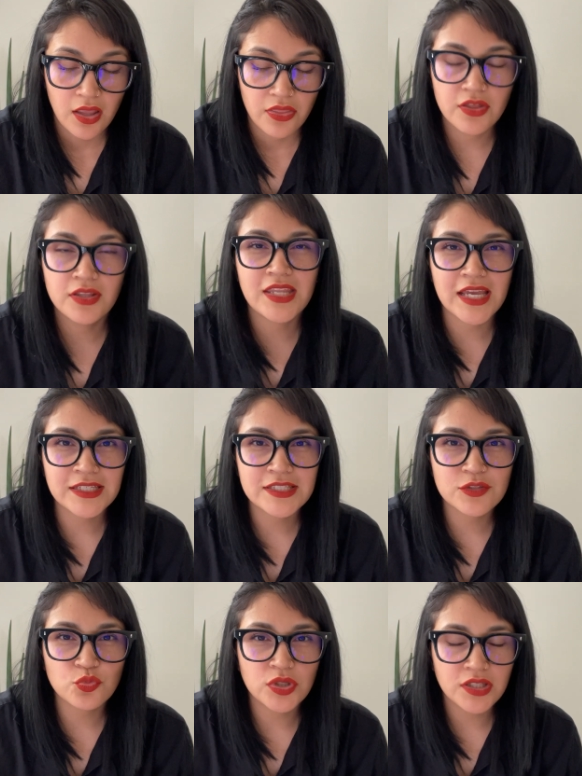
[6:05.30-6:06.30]
The
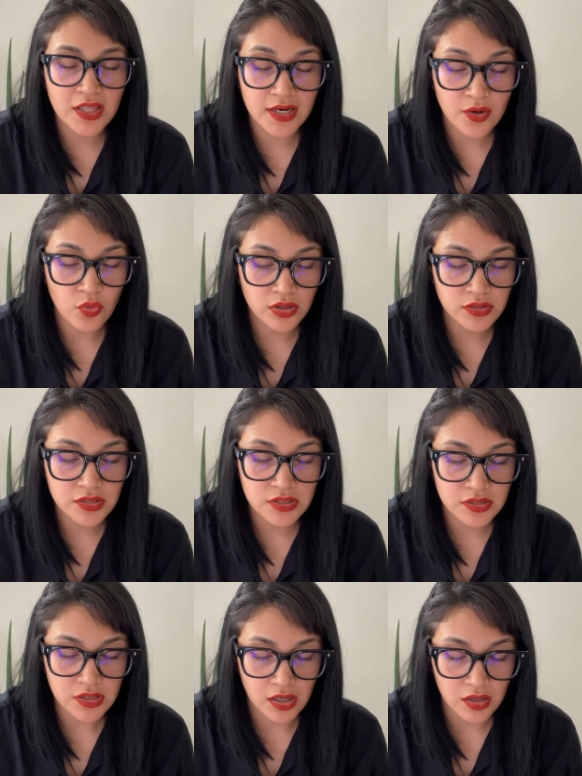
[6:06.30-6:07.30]
next one that I wanted
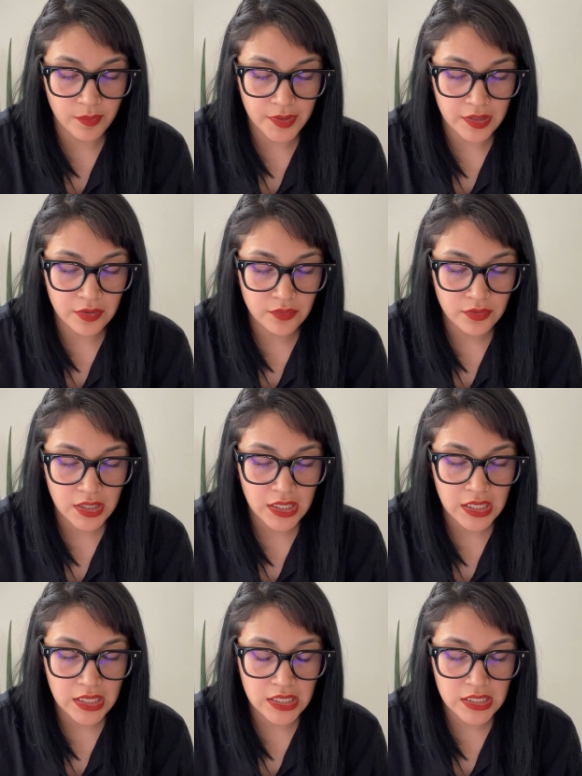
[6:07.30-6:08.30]
to talk about
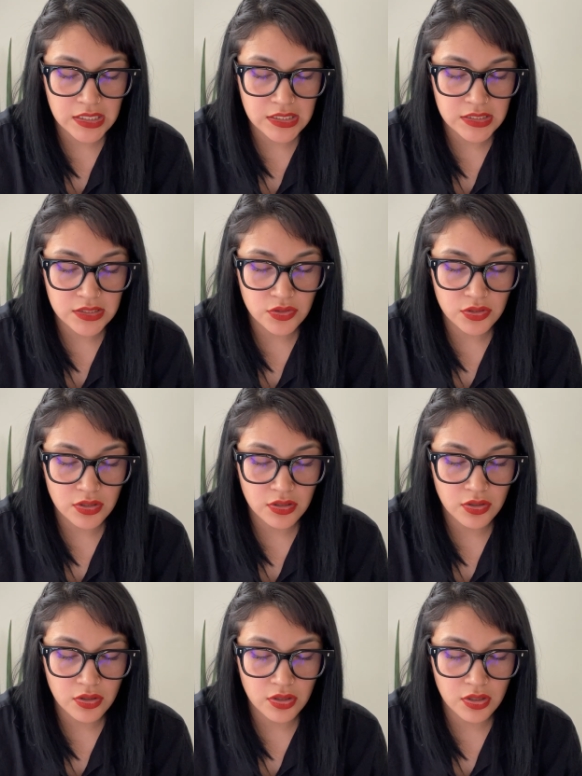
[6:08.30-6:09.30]
is
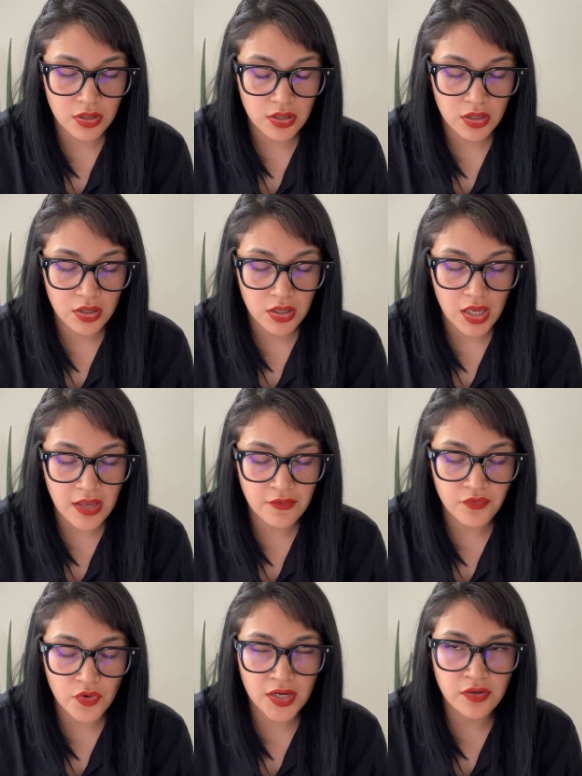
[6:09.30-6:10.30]
a
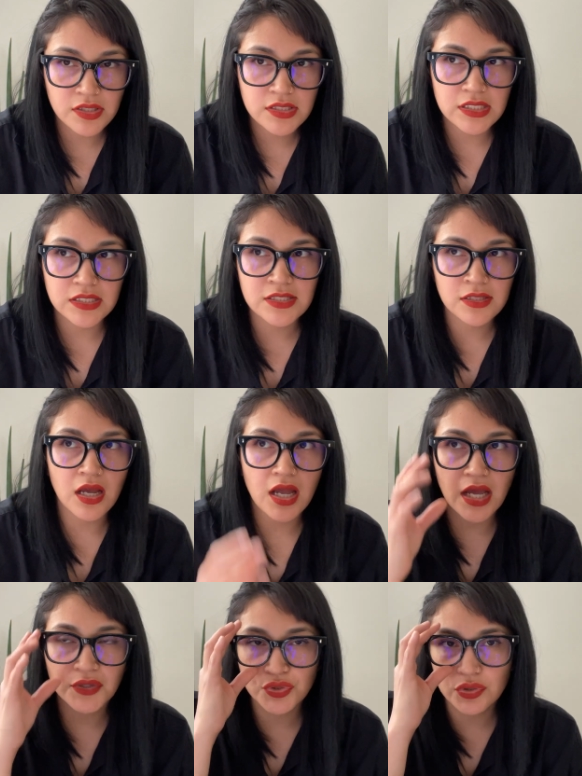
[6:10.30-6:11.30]
fragrance that's not
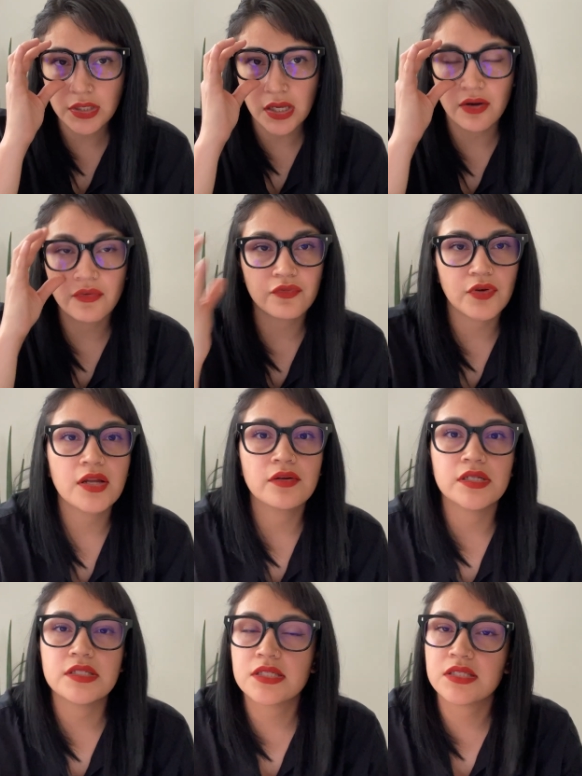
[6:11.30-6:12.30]
actually a
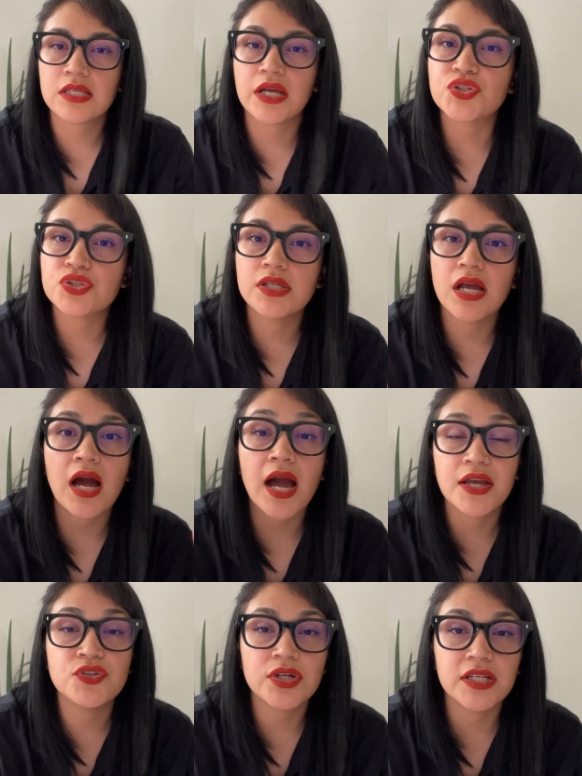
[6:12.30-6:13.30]
fragrance. It's actually a
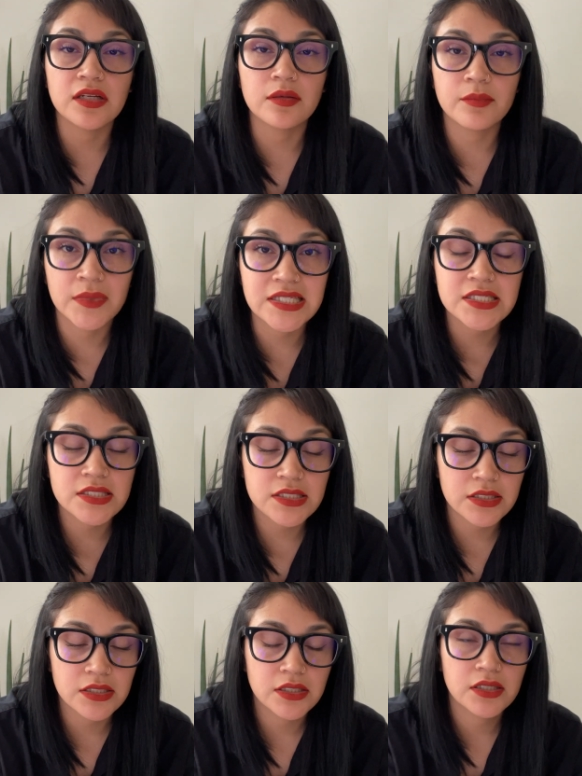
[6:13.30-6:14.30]
hydrating
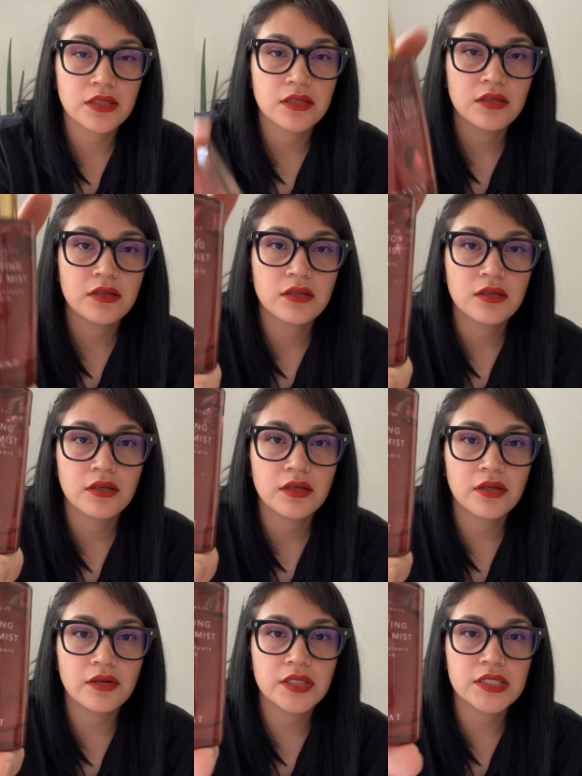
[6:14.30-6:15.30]
mist.
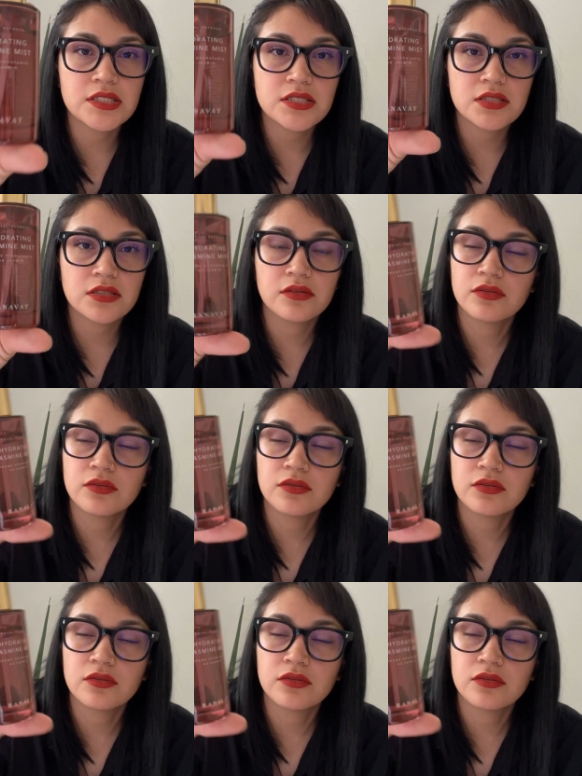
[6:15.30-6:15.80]
Here it is.